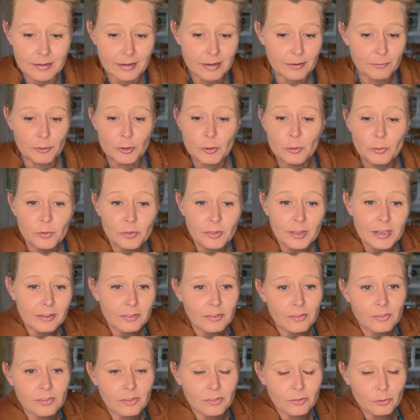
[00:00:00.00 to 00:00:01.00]
if you think
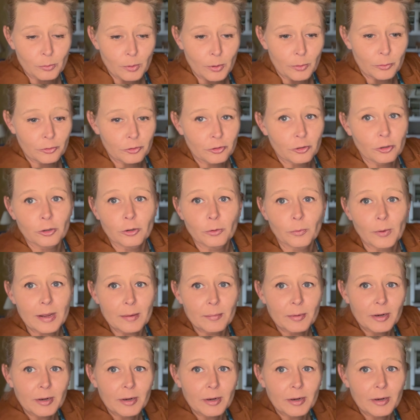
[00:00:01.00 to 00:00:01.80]
this is gross, turn away.